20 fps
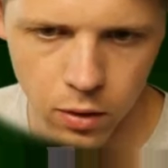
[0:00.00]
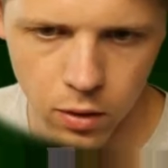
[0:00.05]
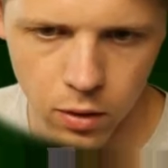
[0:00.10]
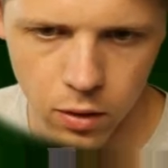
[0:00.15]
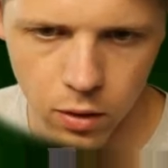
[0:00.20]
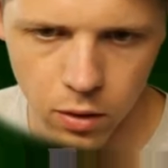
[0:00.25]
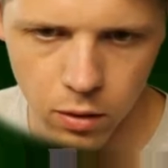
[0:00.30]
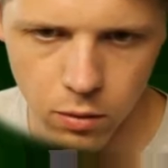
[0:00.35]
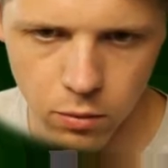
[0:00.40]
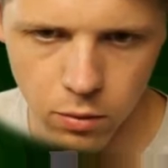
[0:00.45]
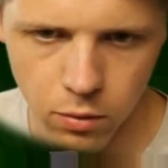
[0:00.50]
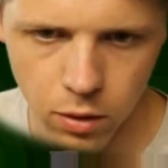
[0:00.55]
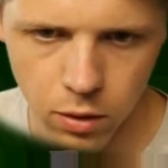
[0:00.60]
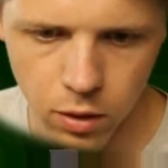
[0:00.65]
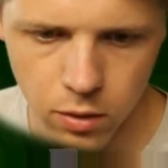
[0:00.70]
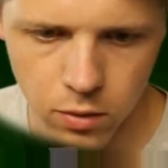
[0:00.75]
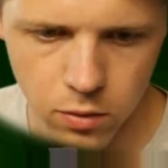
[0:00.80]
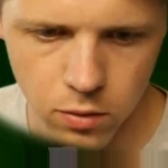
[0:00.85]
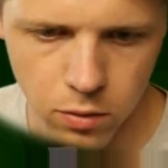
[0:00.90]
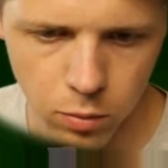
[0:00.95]
All
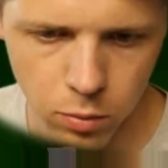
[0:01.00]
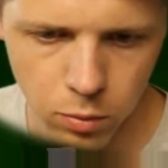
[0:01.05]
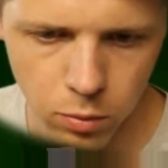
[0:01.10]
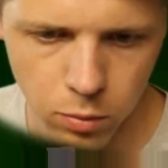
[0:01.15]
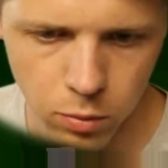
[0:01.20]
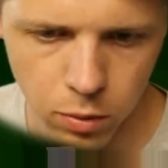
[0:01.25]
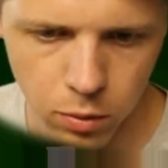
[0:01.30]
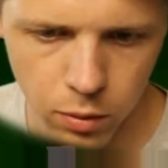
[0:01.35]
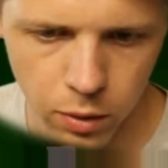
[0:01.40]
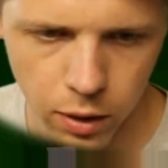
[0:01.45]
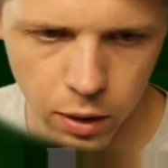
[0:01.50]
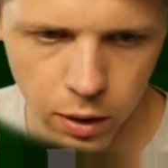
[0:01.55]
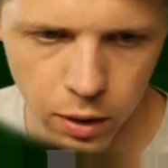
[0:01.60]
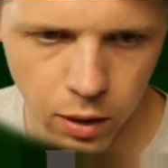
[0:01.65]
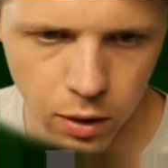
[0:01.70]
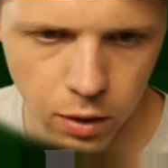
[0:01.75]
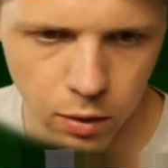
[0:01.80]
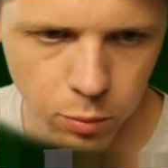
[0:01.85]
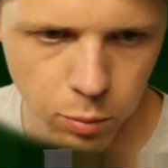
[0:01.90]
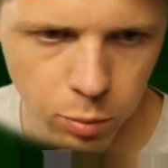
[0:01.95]
right, so we will go
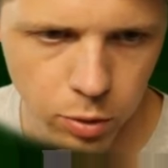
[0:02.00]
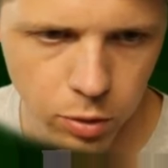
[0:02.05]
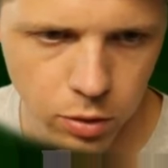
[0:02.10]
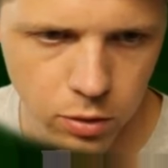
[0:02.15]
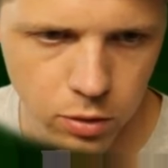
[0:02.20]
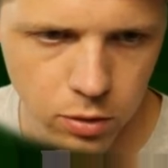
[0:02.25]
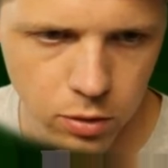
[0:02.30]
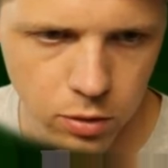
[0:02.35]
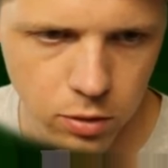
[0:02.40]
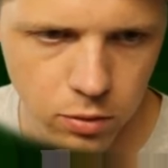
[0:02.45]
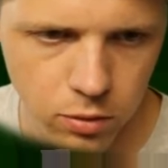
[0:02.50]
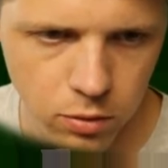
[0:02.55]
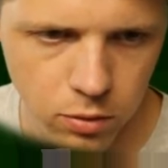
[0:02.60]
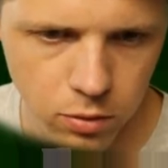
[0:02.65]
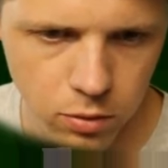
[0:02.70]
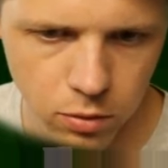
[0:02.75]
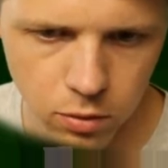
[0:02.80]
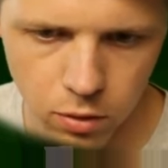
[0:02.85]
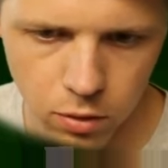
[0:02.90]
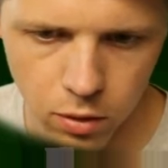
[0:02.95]
ahead and put
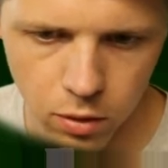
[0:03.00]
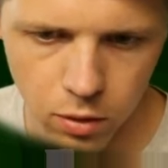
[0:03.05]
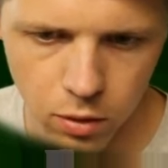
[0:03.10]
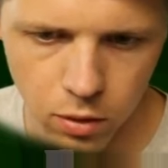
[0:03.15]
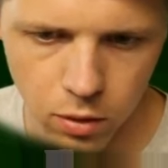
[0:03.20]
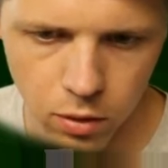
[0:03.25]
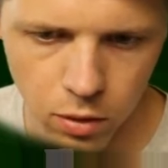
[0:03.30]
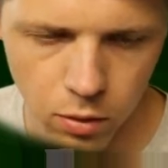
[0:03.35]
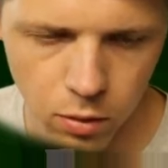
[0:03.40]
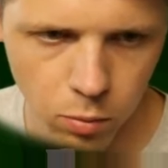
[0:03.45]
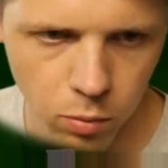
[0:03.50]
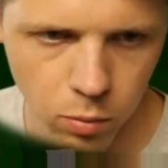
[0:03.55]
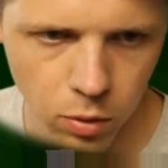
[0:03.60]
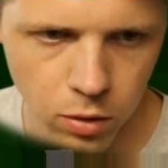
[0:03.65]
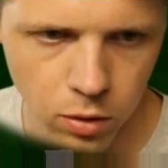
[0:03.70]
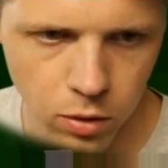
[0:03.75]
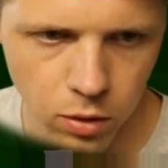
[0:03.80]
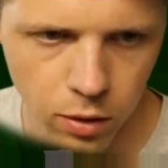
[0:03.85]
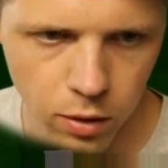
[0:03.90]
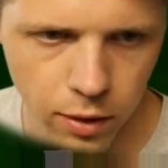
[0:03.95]
our
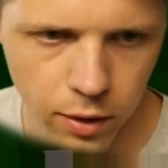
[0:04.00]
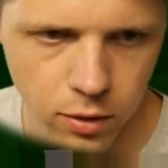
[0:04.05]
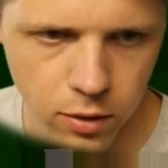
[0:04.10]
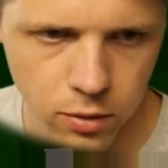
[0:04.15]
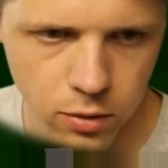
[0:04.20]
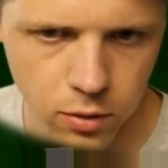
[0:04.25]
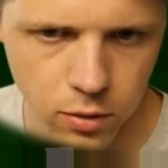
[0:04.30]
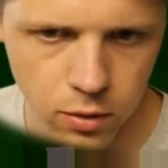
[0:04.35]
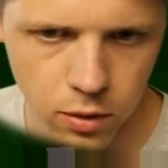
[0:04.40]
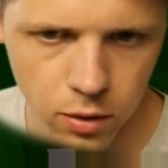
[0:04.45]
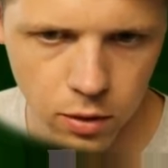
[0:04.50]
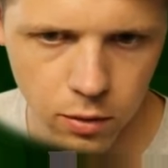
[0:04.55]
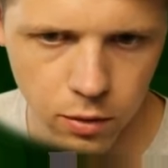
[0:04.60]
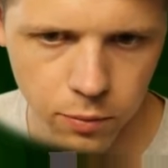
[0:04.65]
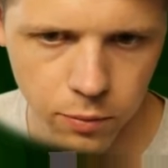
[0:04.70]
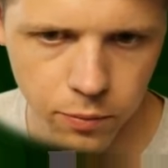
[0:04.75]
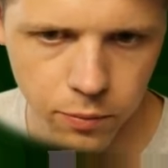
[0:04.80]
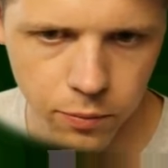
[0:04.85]
one glass in there.